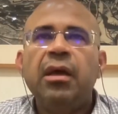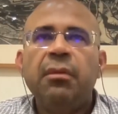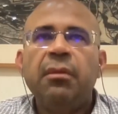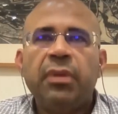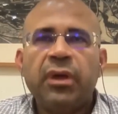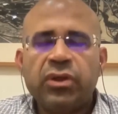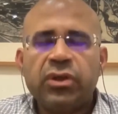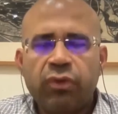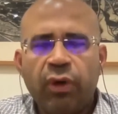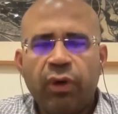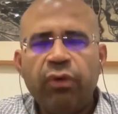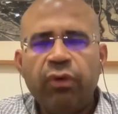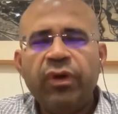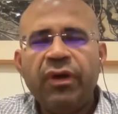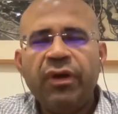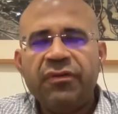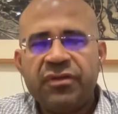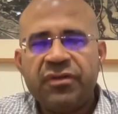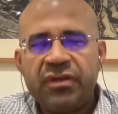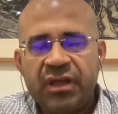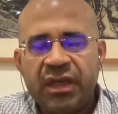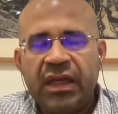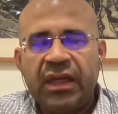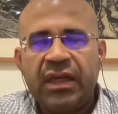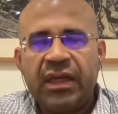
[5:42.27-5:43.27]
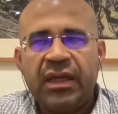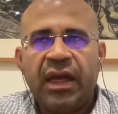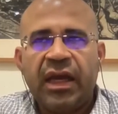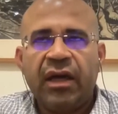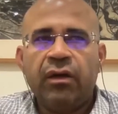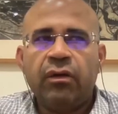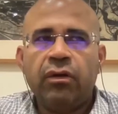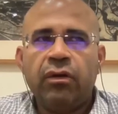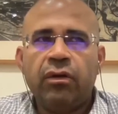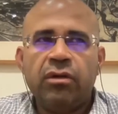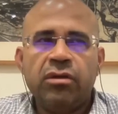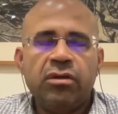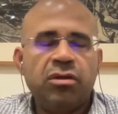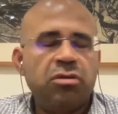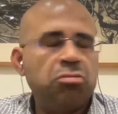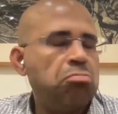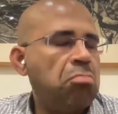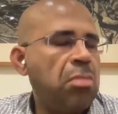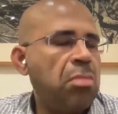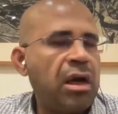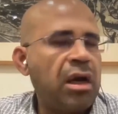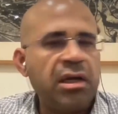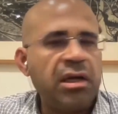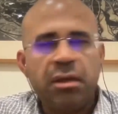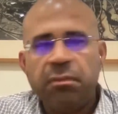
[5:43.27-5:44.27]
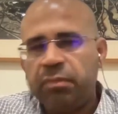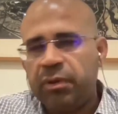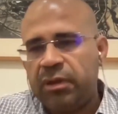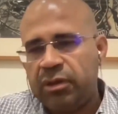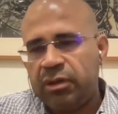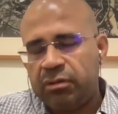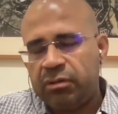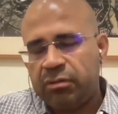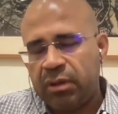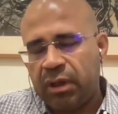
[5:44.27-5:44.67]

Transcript: Because what we have seen across multiple